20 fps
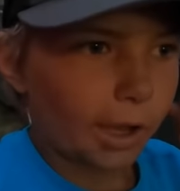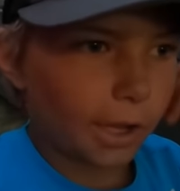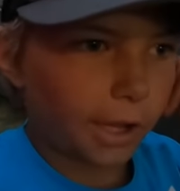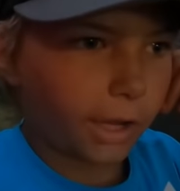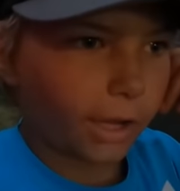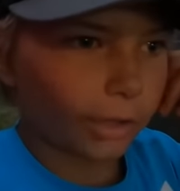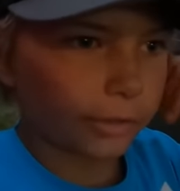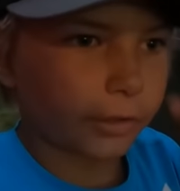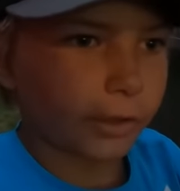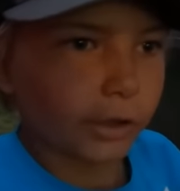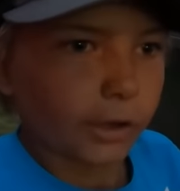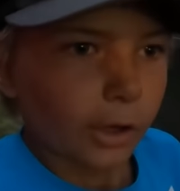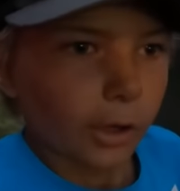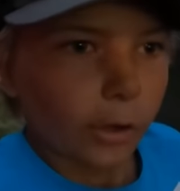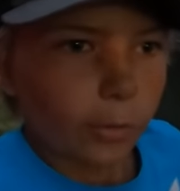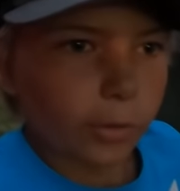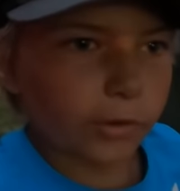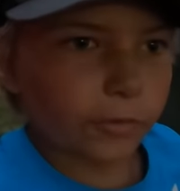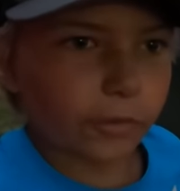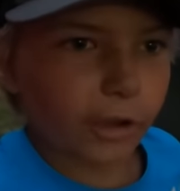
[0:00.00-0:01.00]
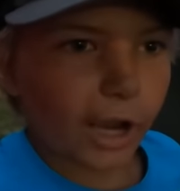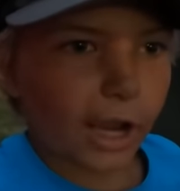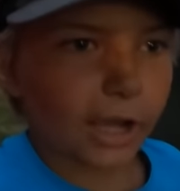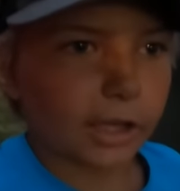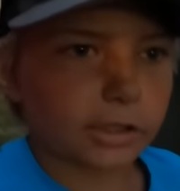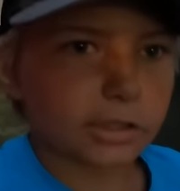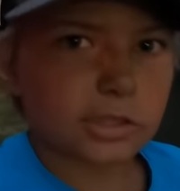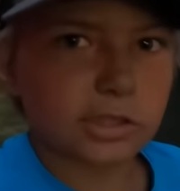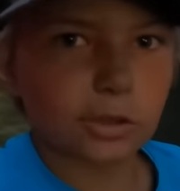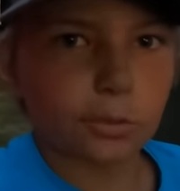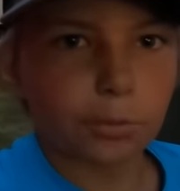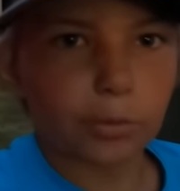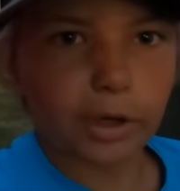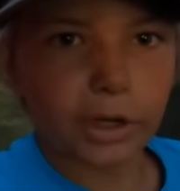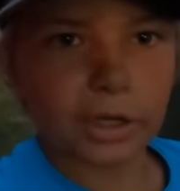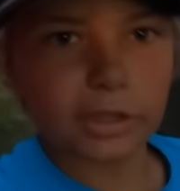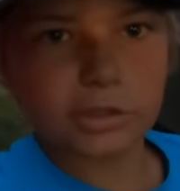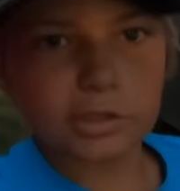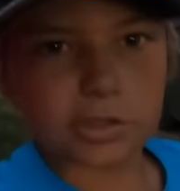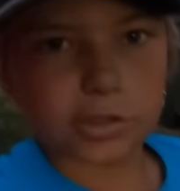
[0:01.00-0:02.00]
and we've gotten some
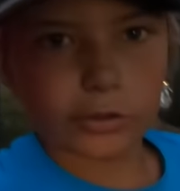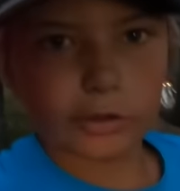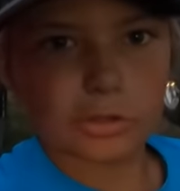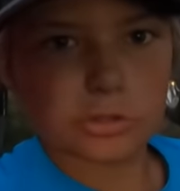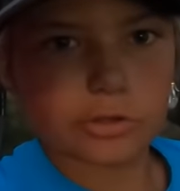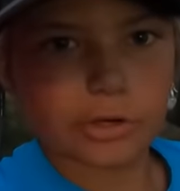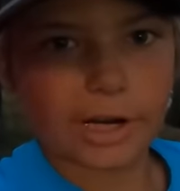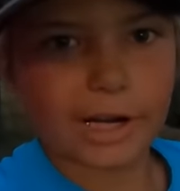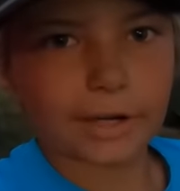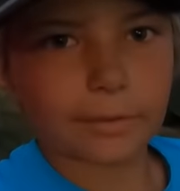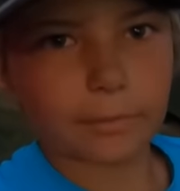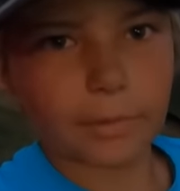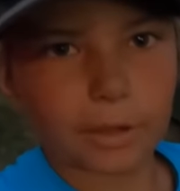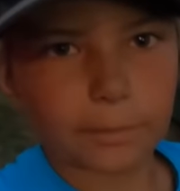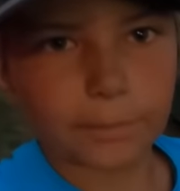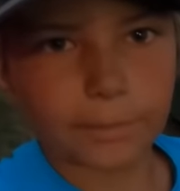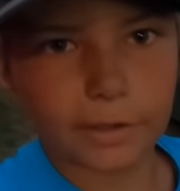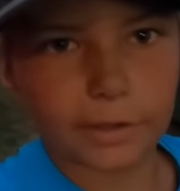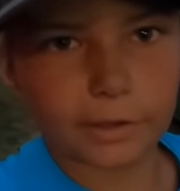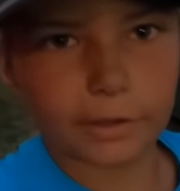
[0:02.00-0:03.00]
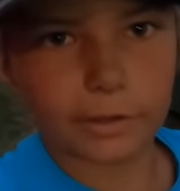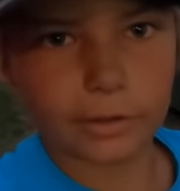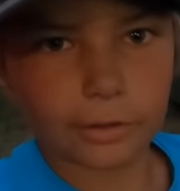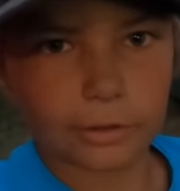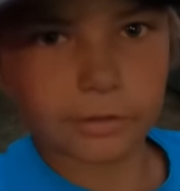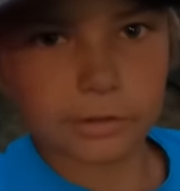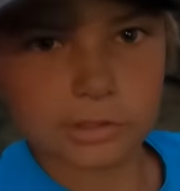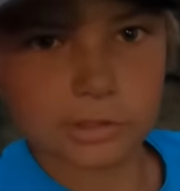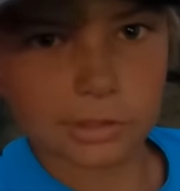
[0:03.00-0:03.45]
rain, so the track might be a little